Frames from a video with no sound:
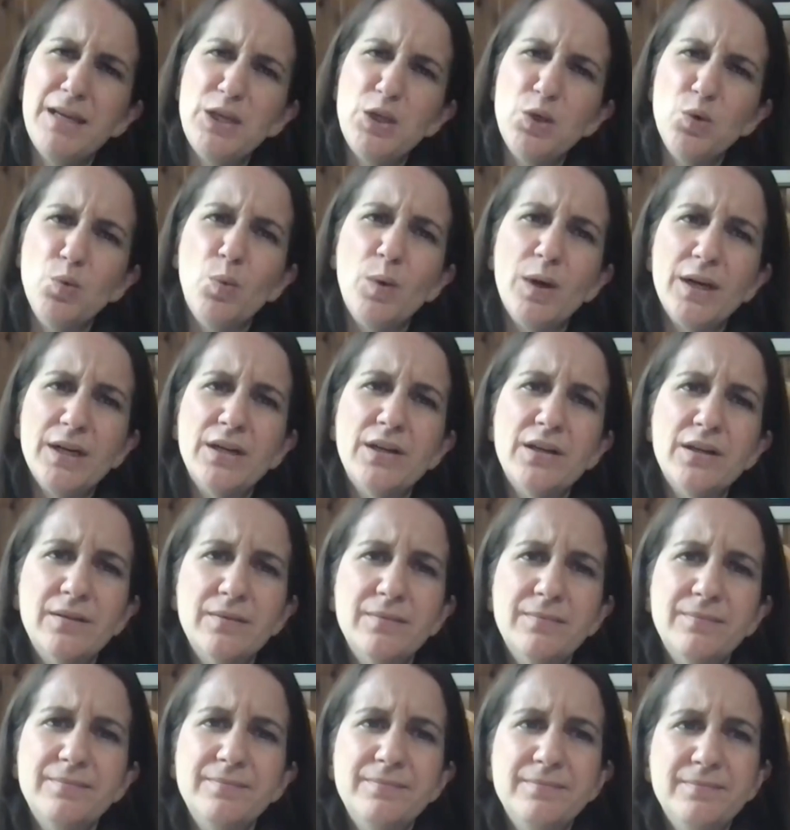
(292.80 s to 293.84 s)
places that make
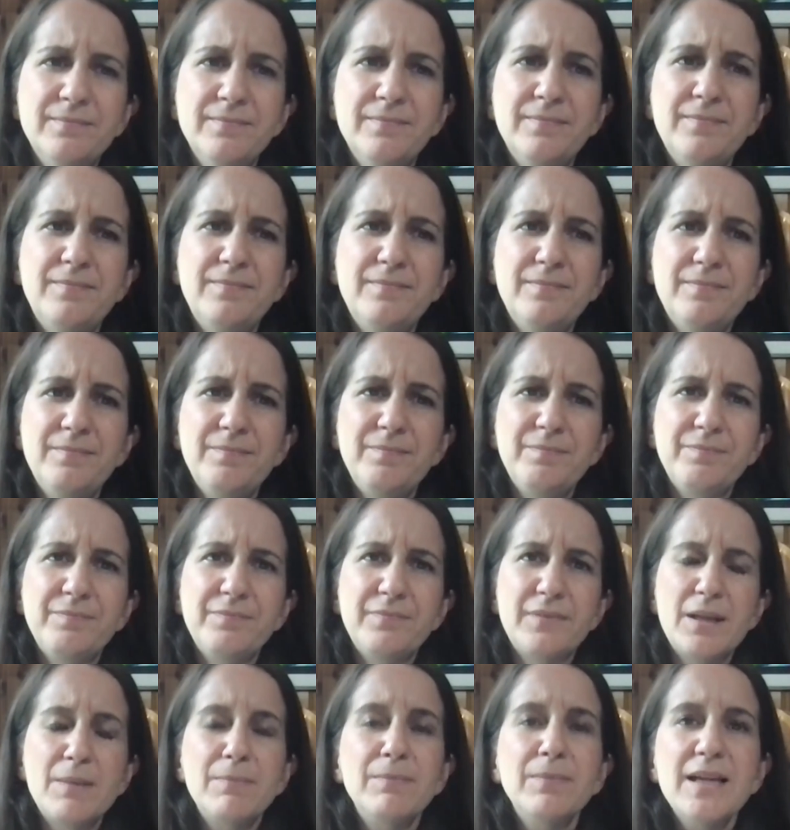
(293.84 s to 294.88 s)
you feel
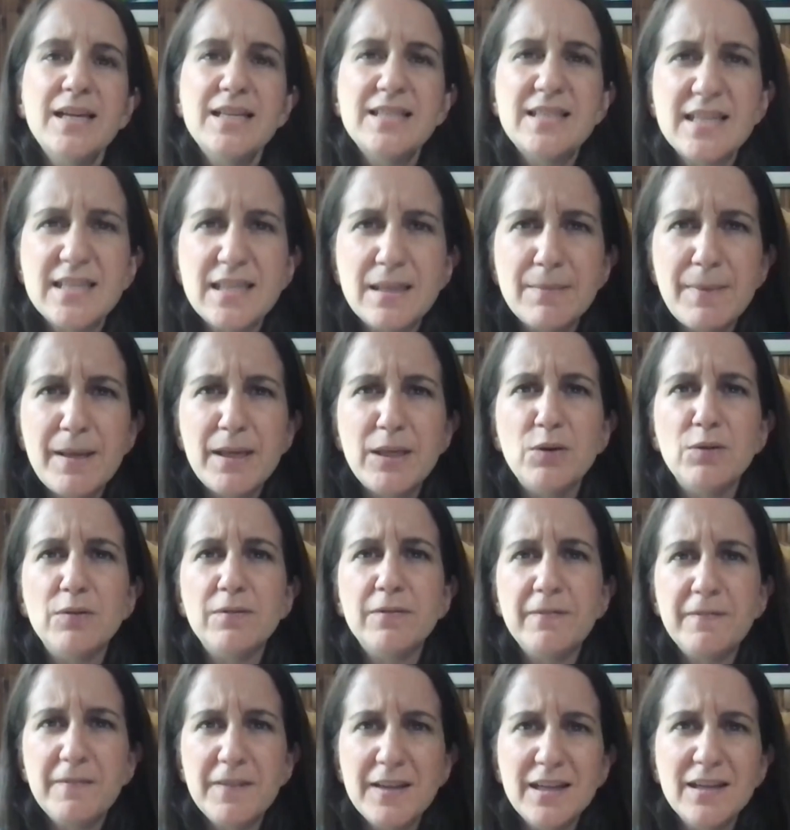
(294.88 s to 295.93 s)
along with the
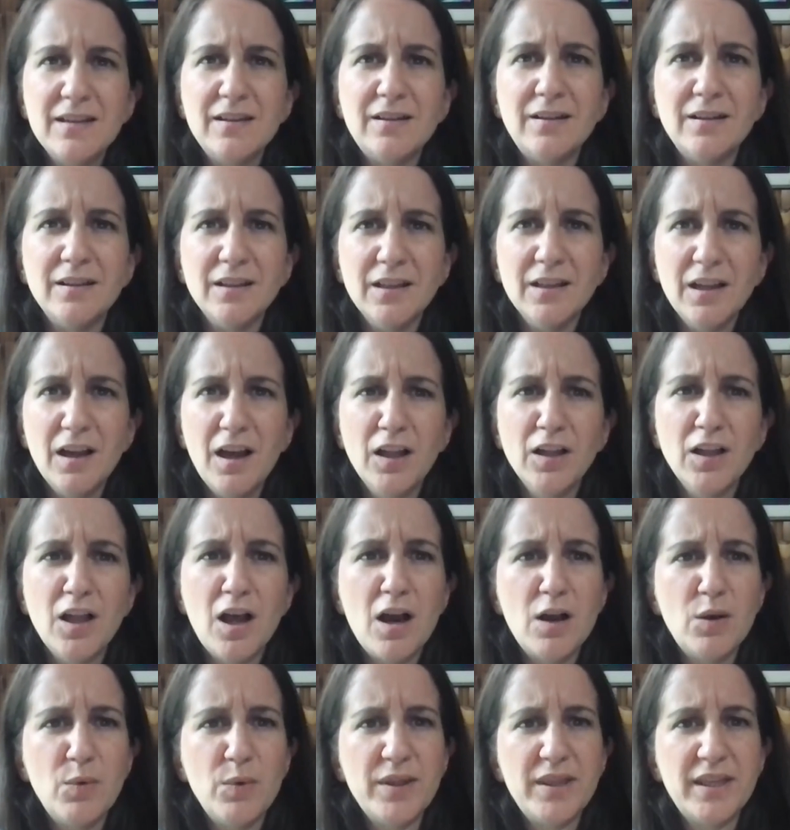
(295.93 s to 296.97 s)
characters.
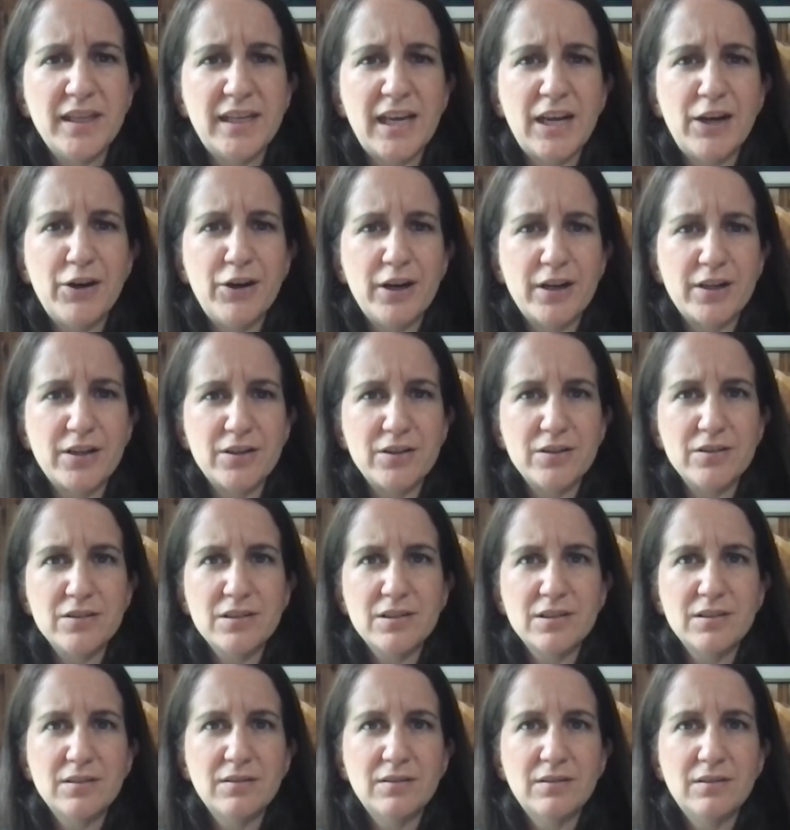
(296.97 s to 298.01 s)
Now, don't worry, I'm going
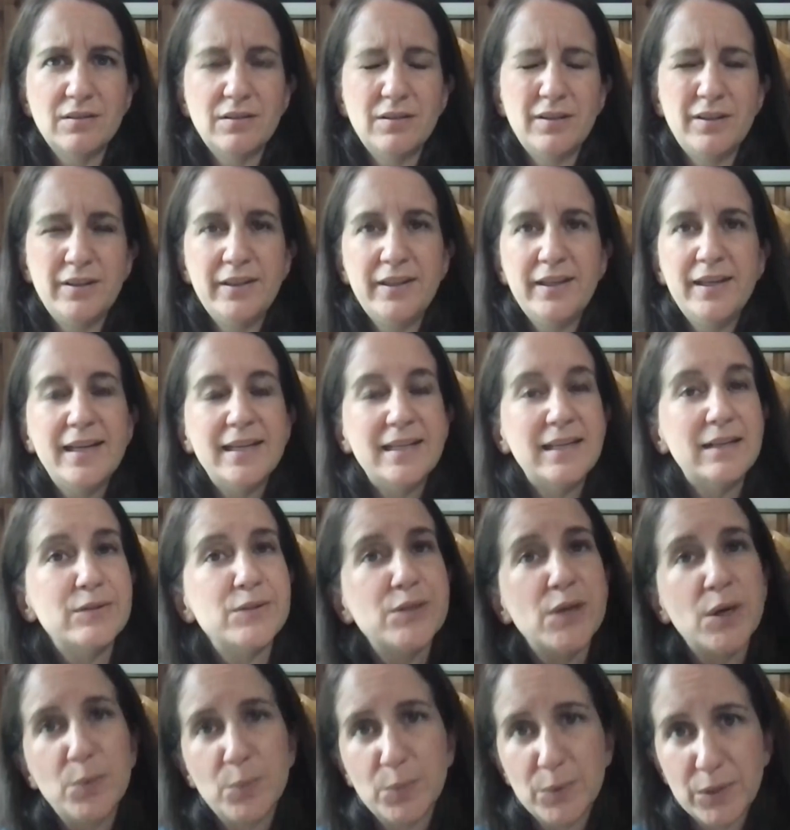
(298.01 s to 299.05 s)
to leave a
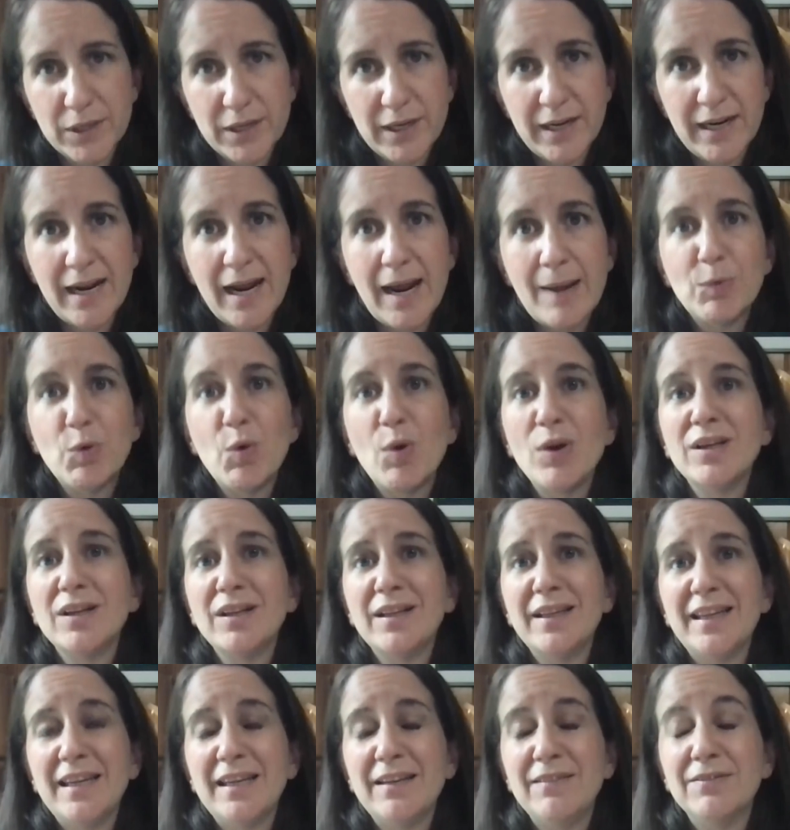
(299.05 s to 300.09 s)
lot out. This is going
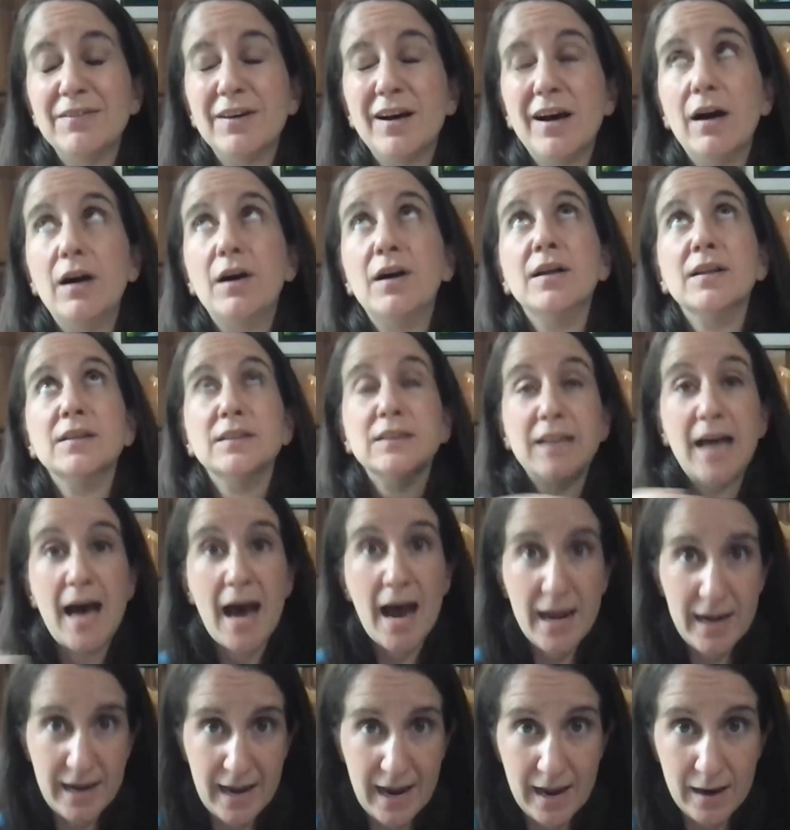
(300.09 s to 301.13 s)
to be a very
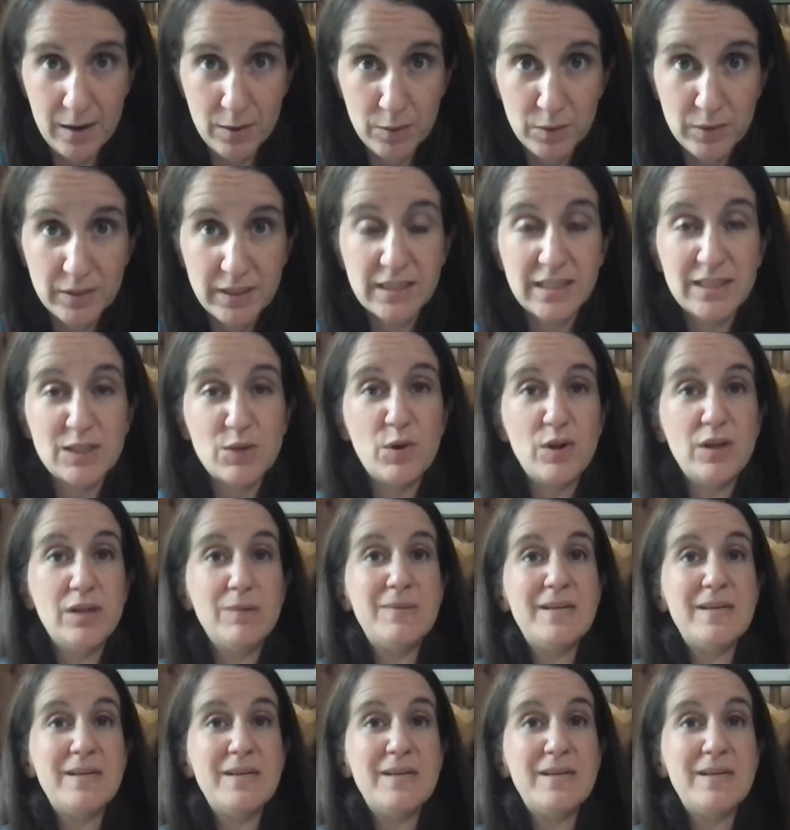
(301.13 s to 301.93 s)
quick summary